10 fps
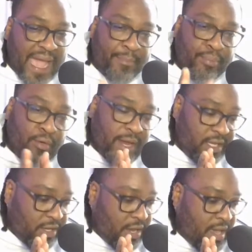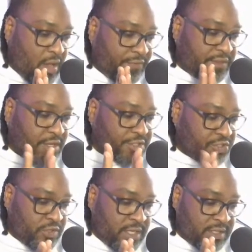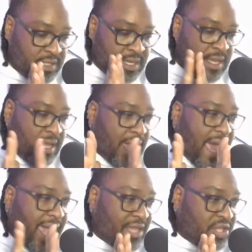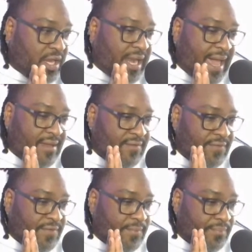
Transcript: I pray your health, your strength, and your life.